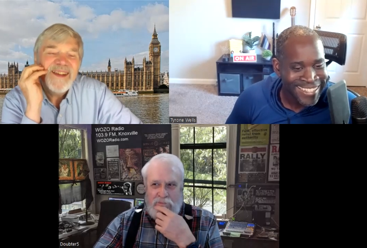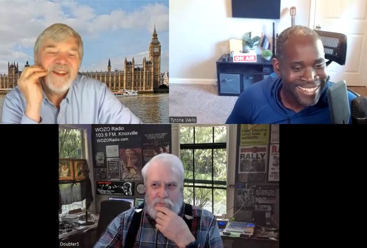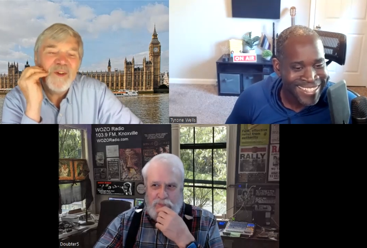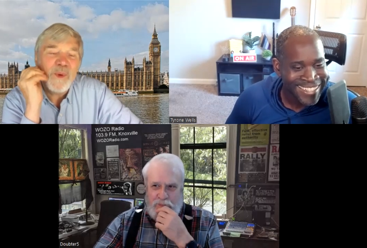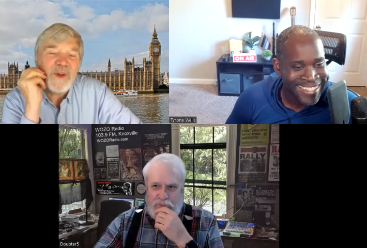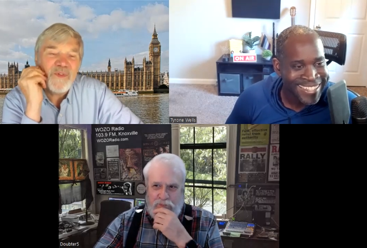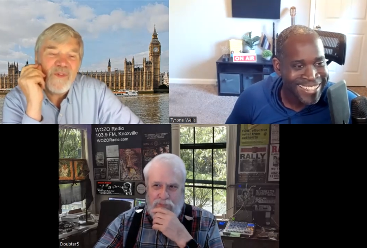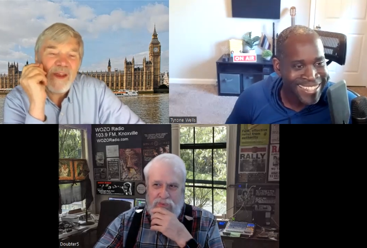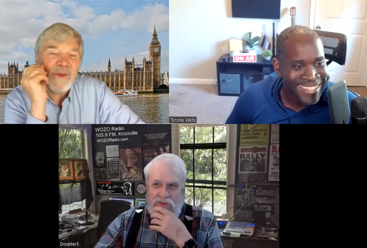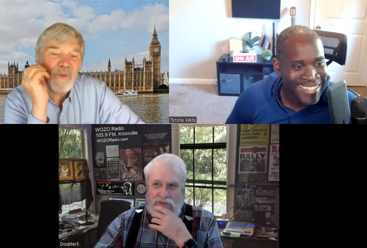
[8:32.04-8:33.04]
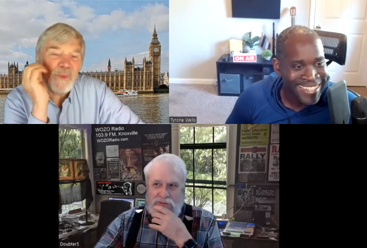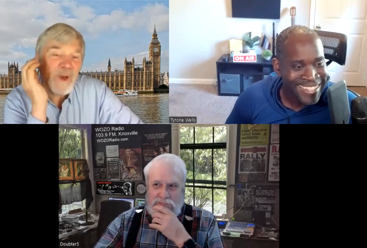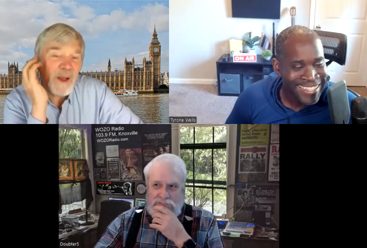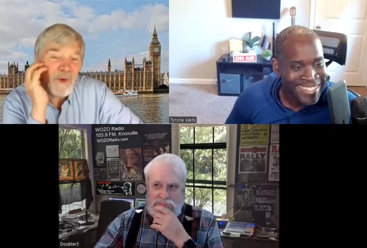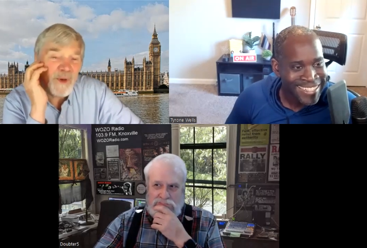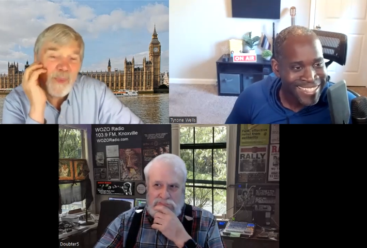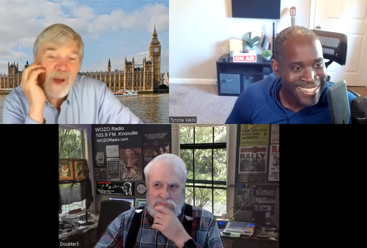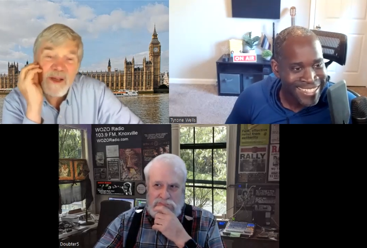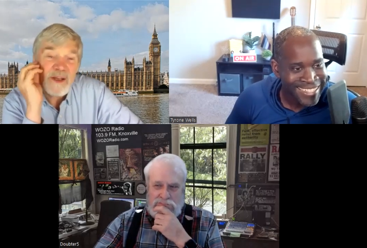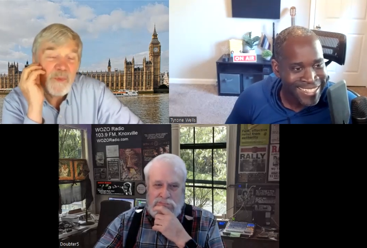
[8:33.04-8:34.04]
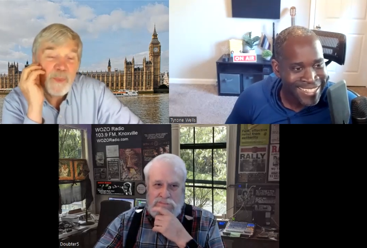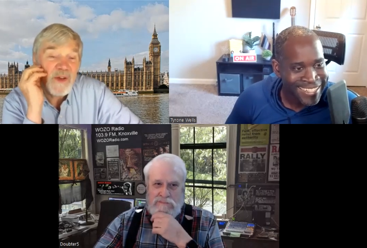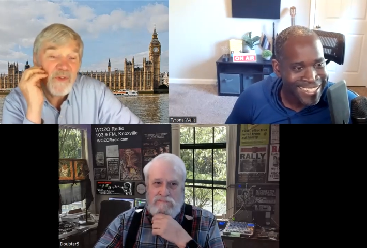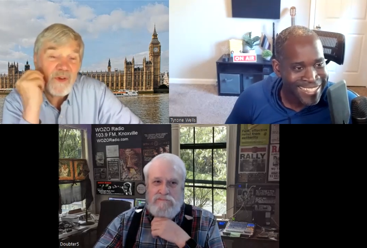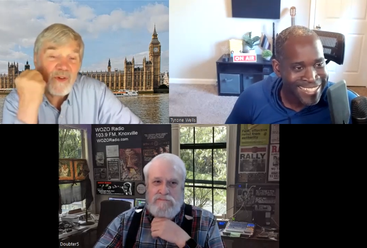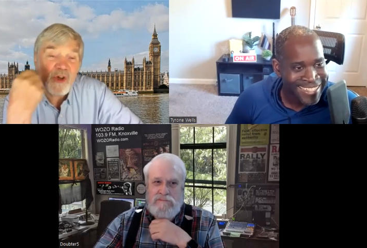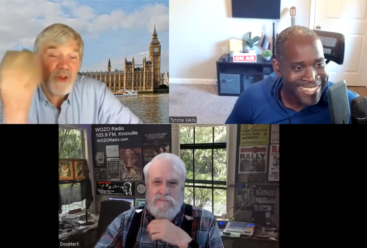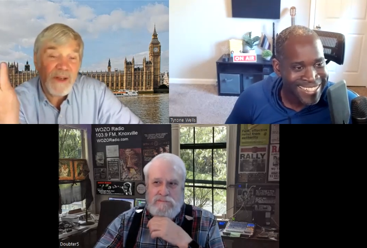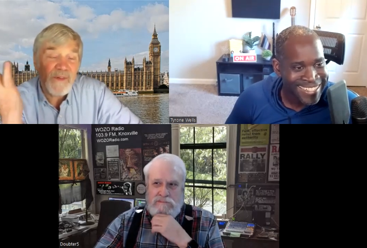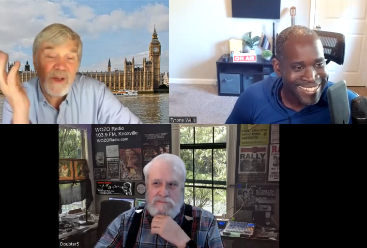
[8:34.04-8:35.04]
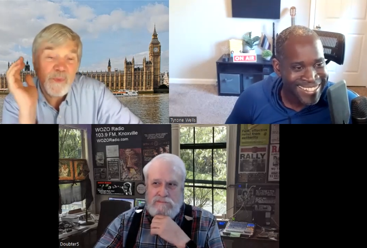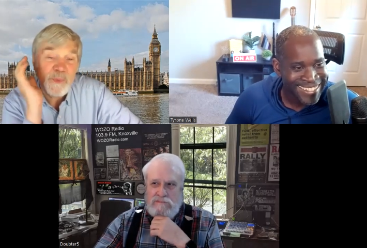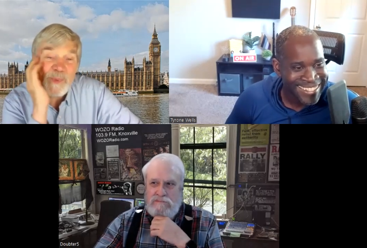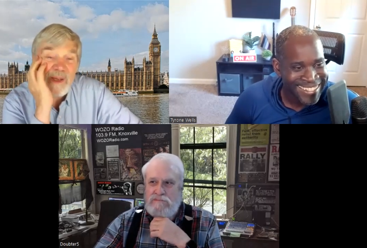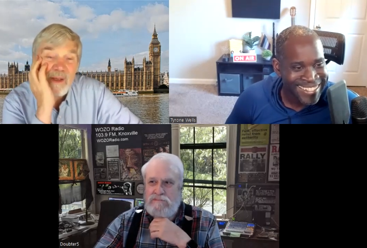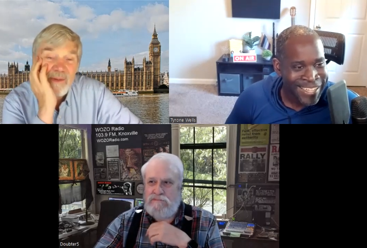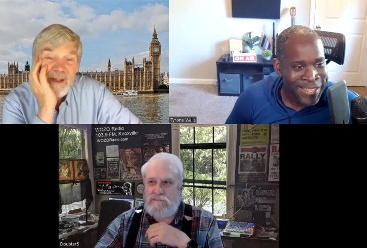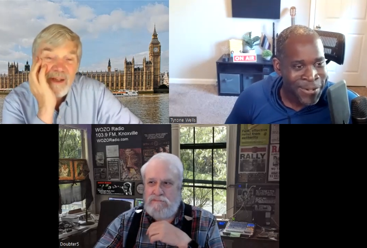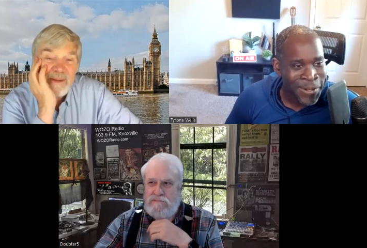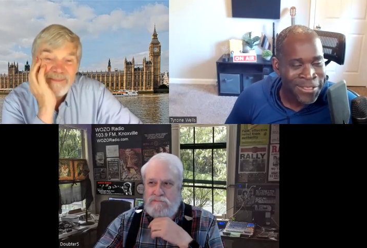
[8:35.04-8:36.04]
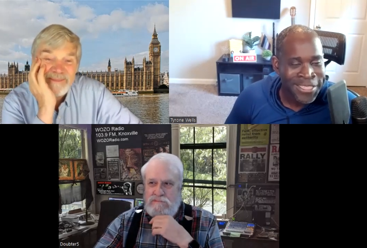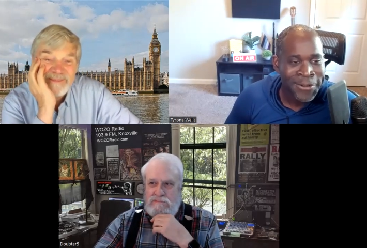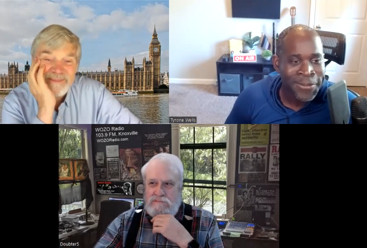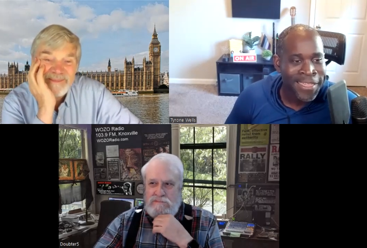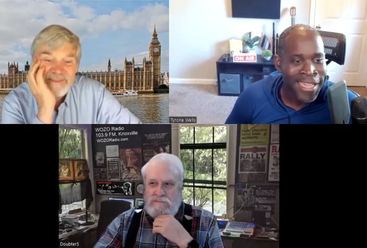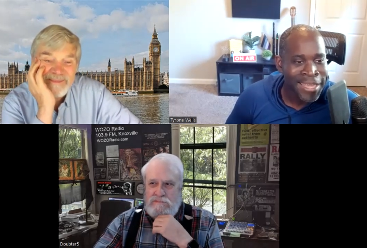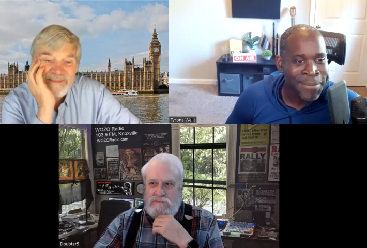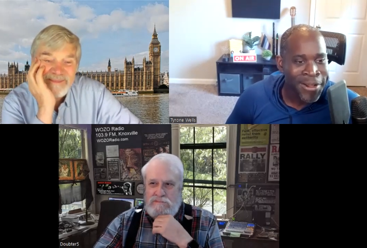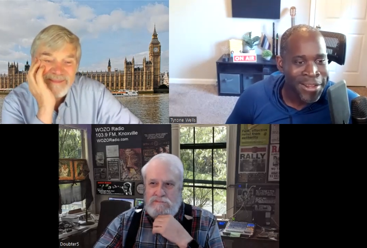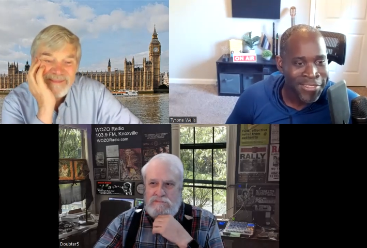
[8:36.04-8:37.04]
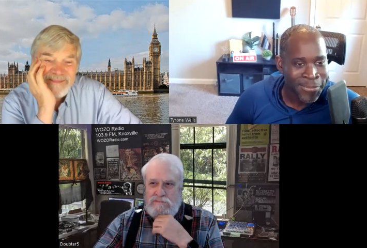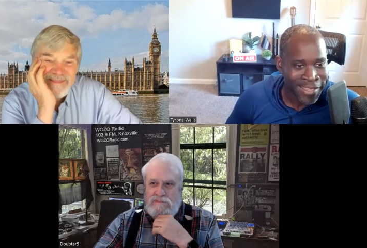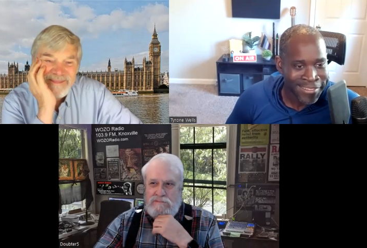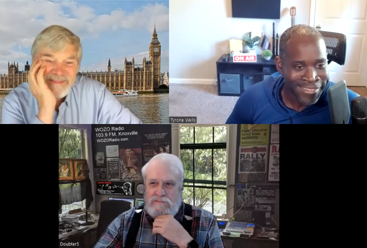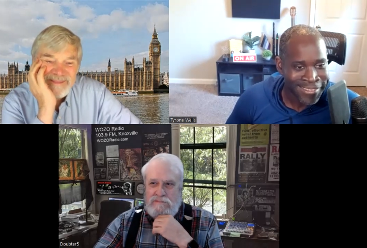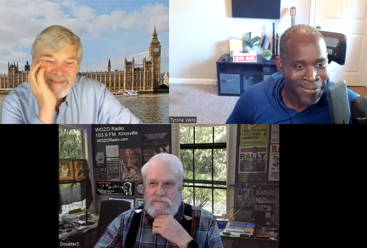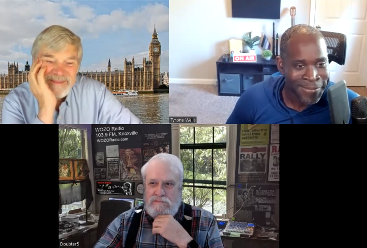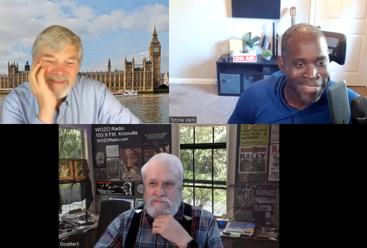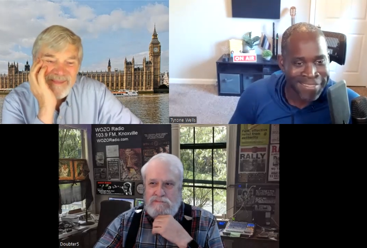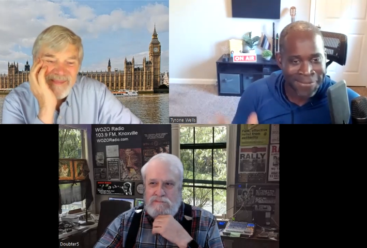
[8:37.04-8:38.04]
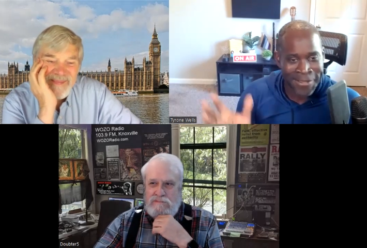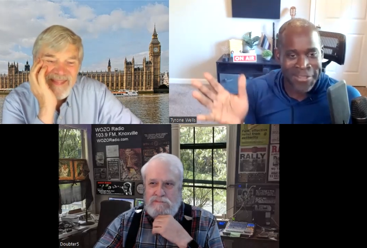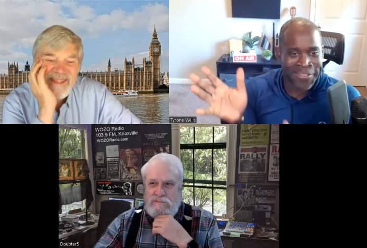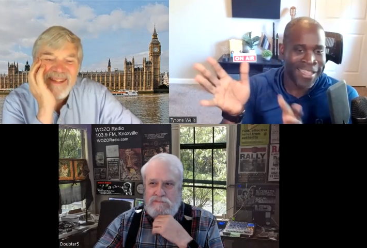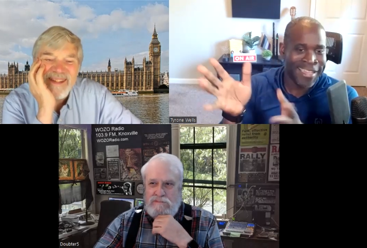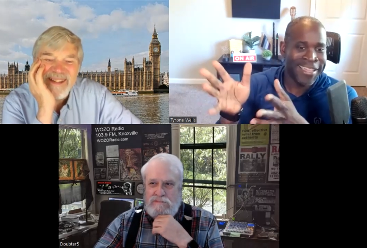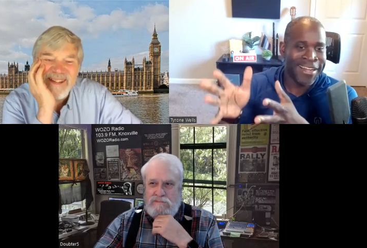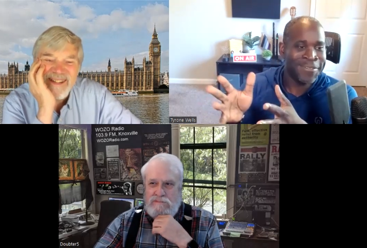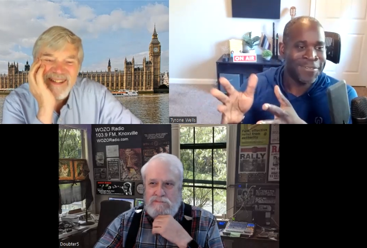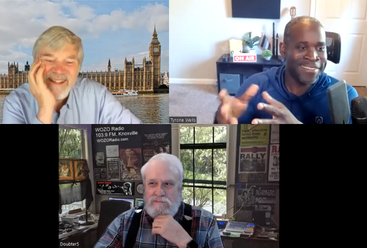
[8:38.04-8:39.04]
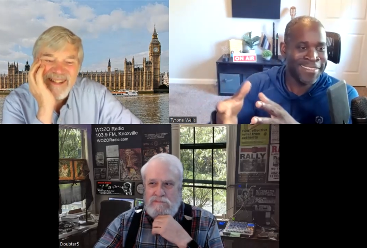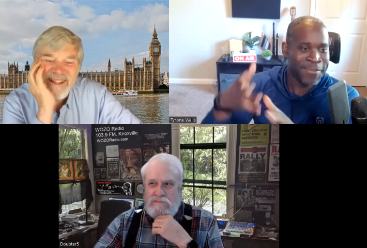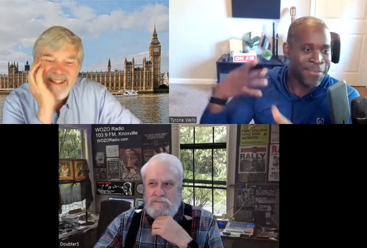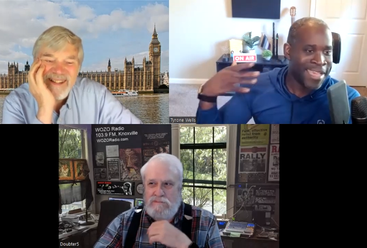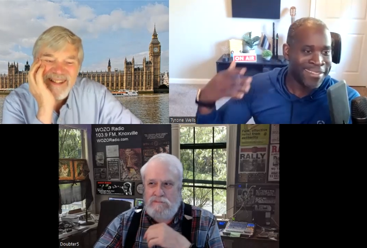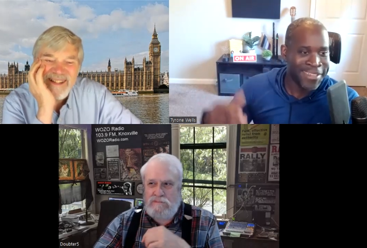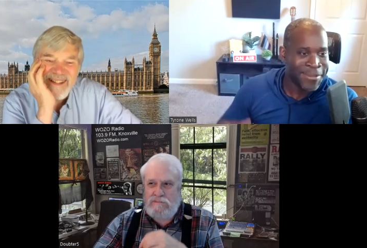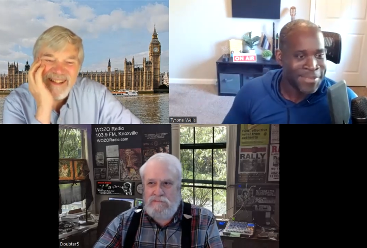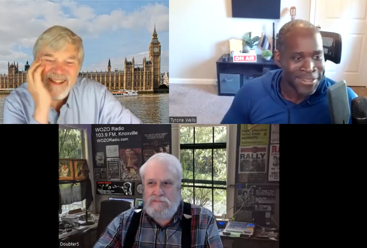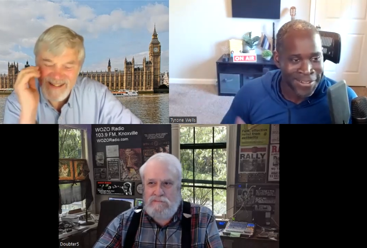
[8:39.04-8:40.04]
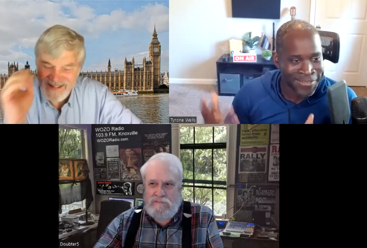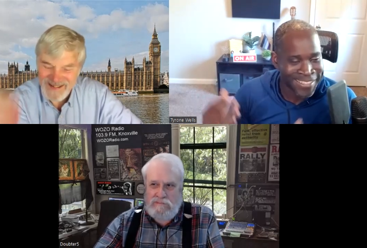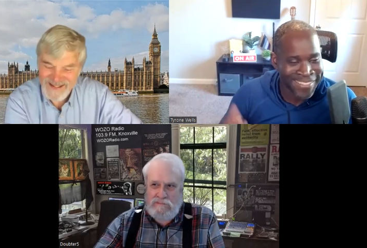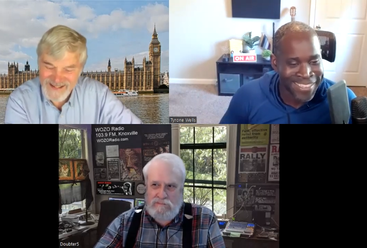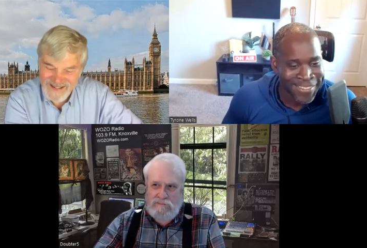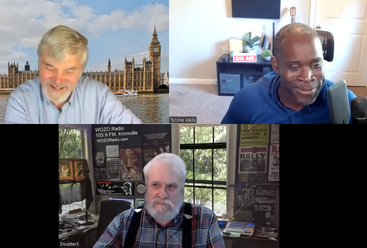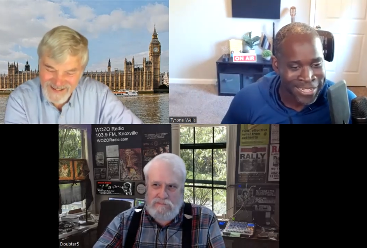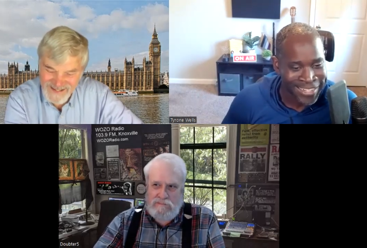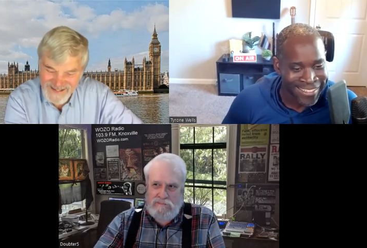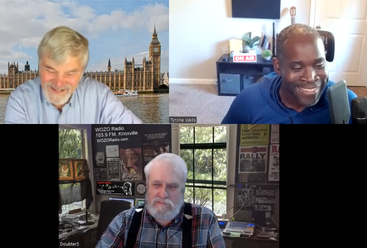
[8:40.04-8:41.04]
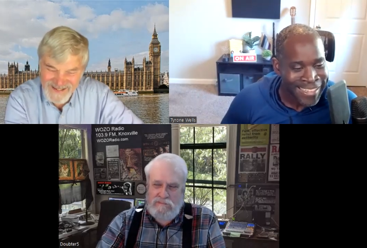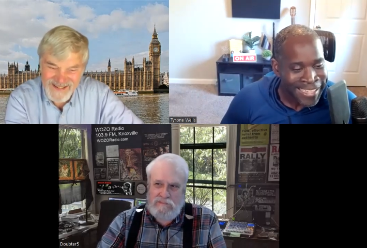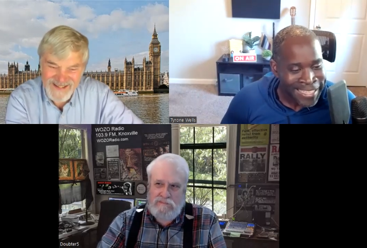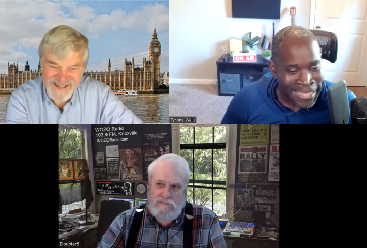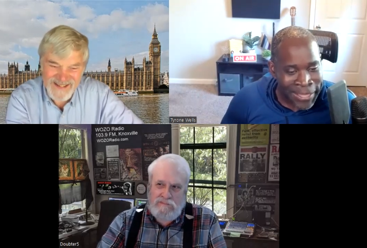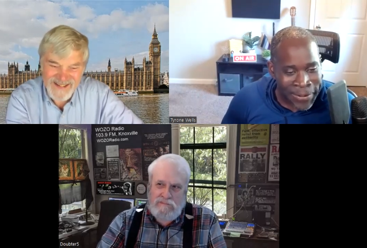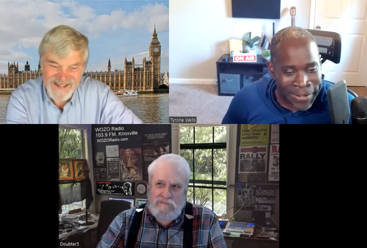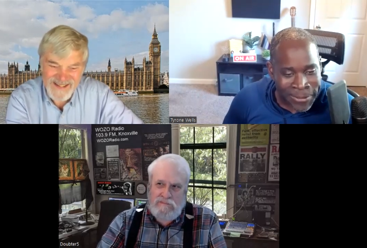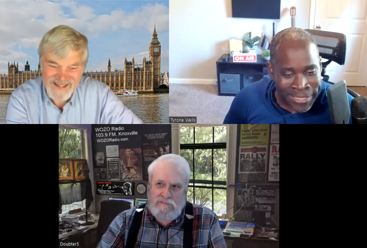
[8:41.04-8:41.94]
Speaker 1: it always fails when I want a parking space, though. God never helps me out there.
Speaker 2: Well, you know, the God of parking spaces is a is a very tiny office. It's backed up. You know, it, it is what it is. Larry,